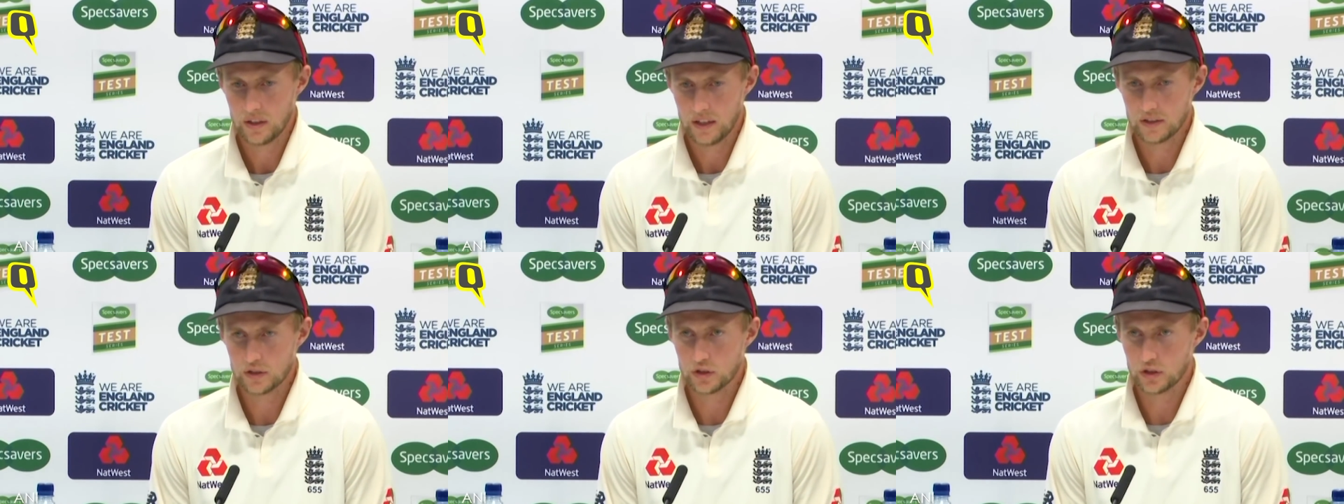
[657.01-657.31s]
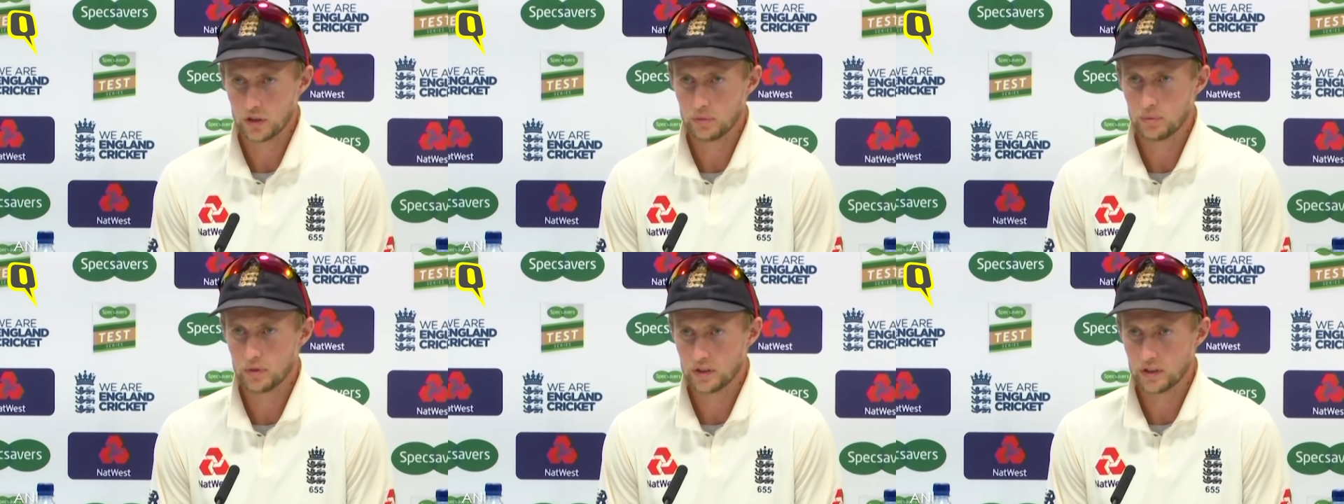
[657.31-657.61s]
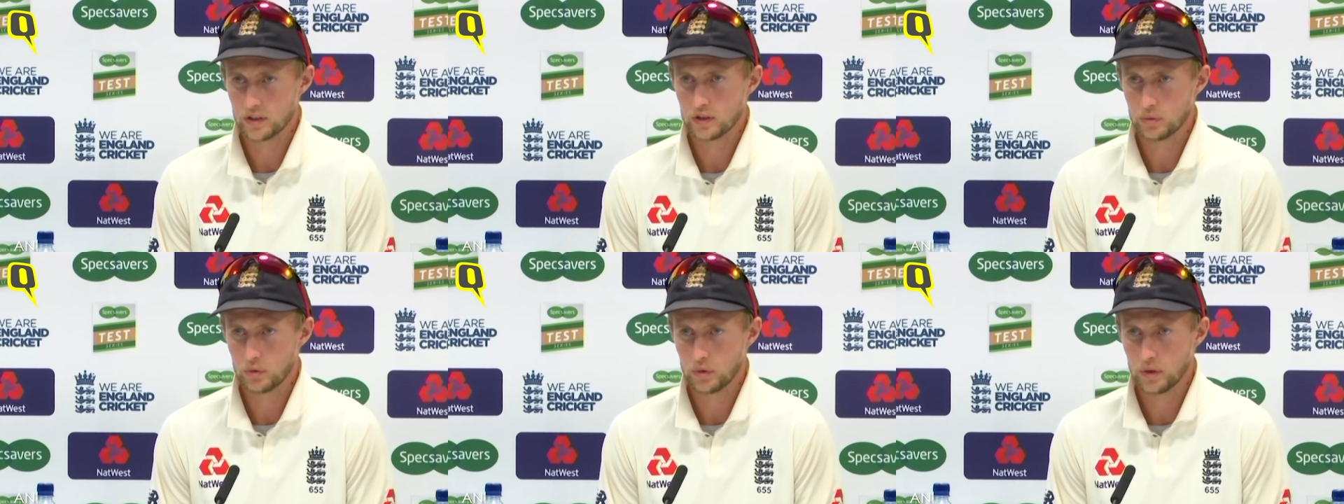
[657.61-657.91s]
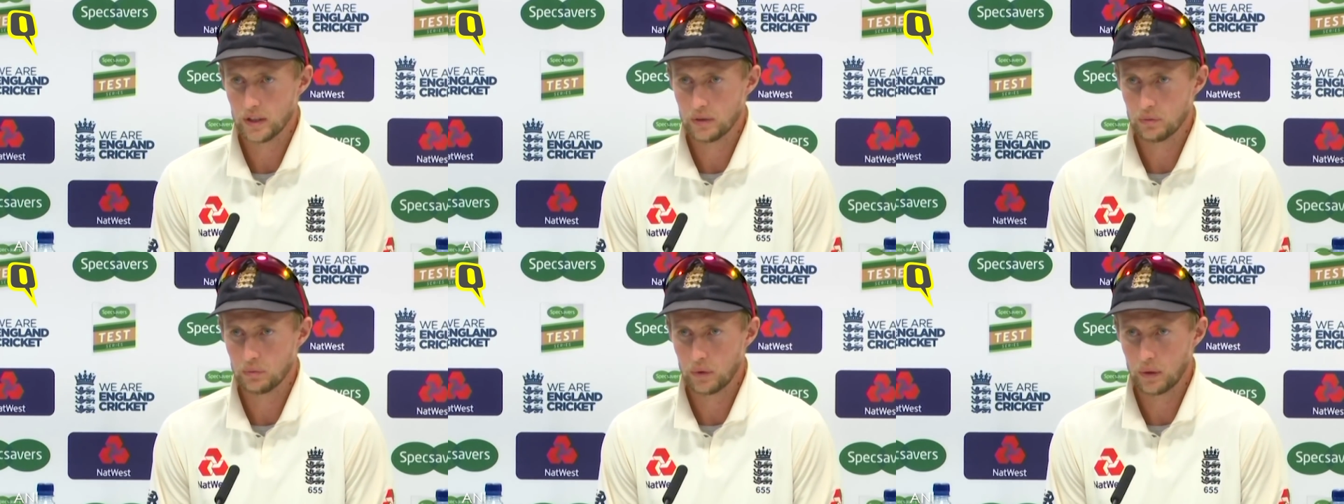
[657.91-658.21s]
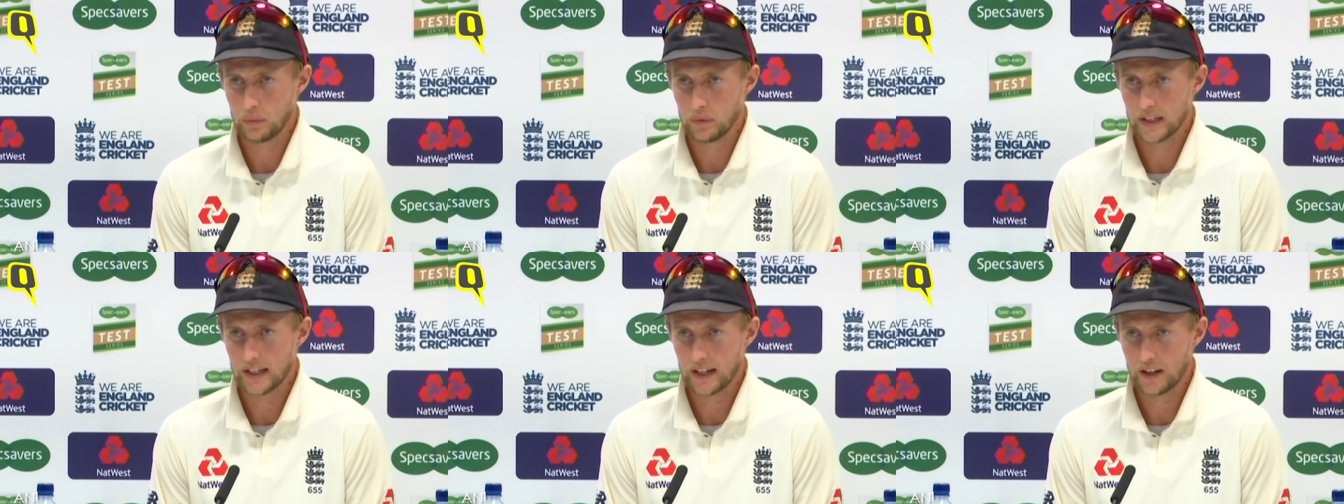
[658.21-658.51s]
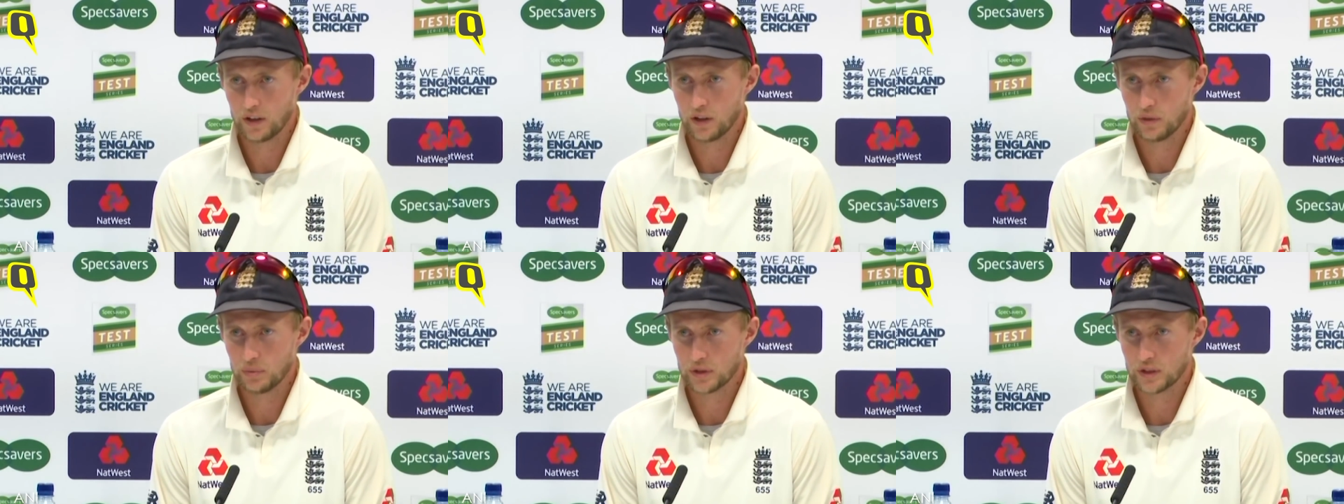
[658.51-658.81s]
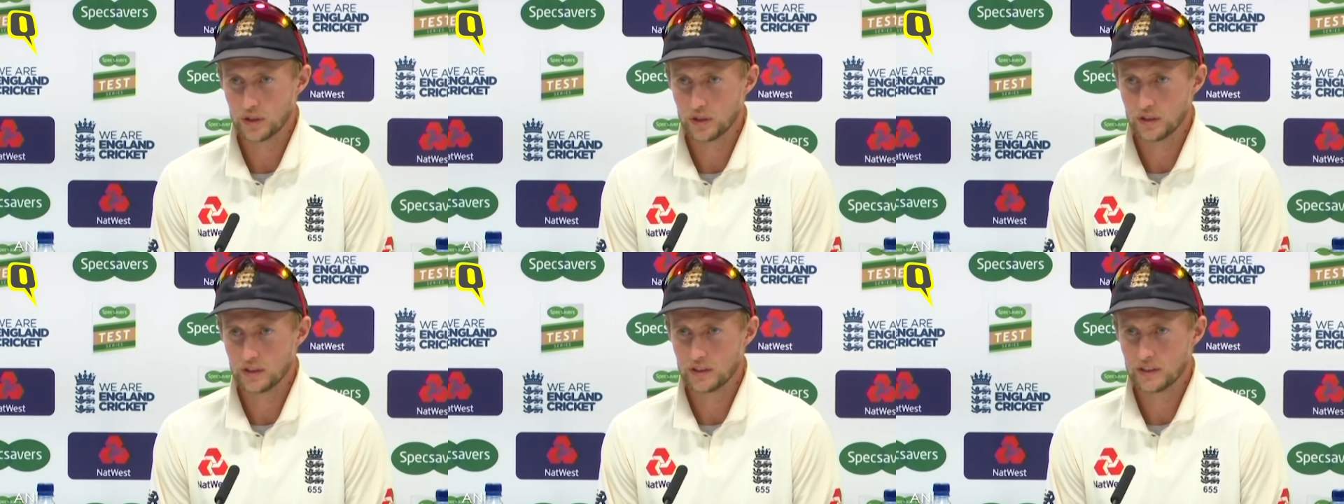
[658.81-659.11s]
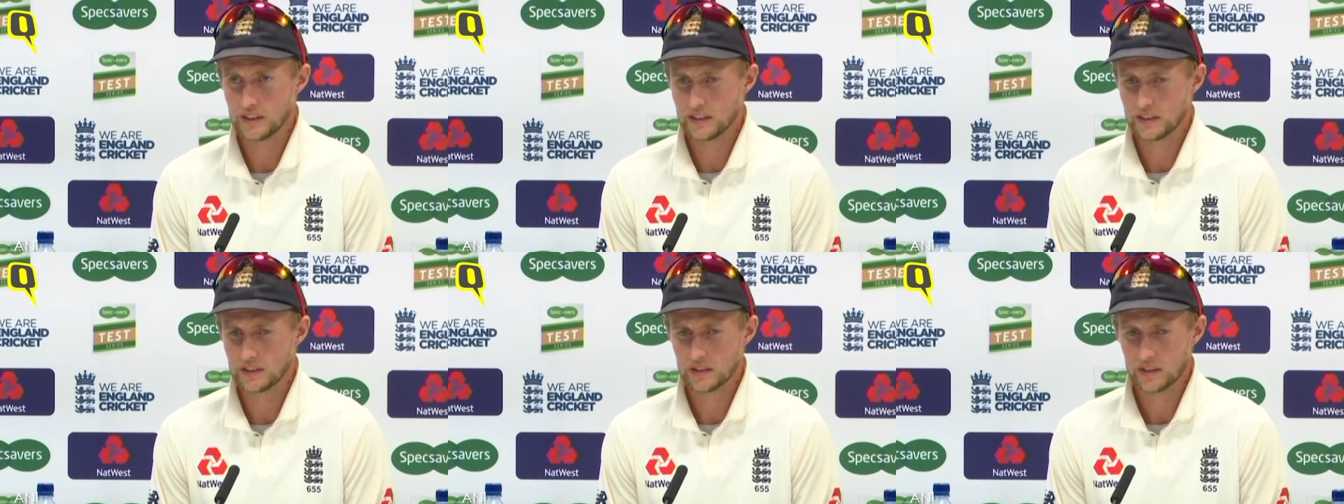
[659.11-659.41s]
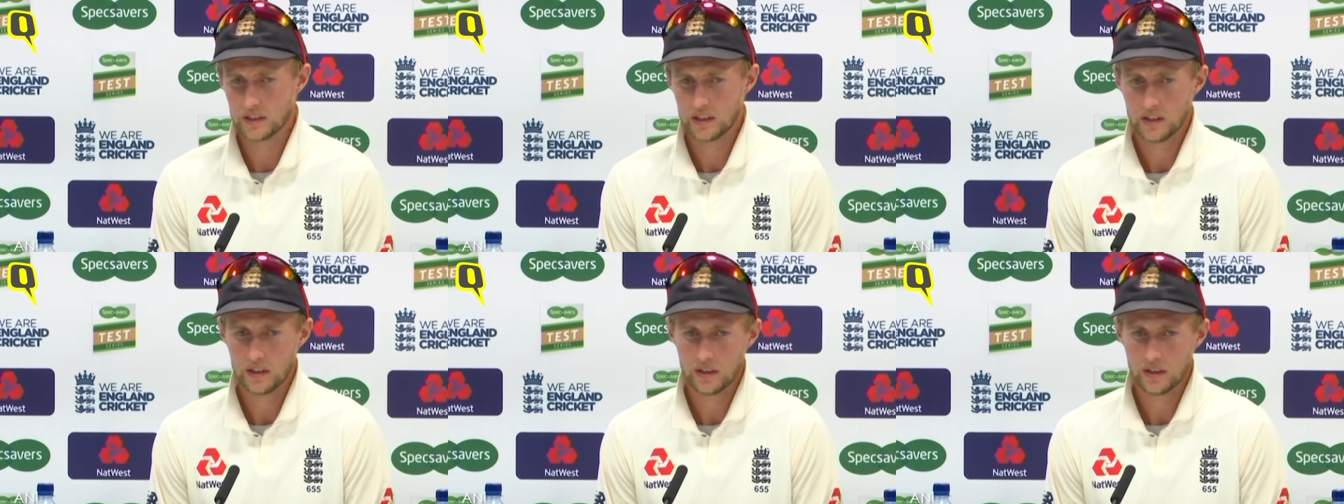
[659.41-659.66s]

the position we're in when we get our opportunities.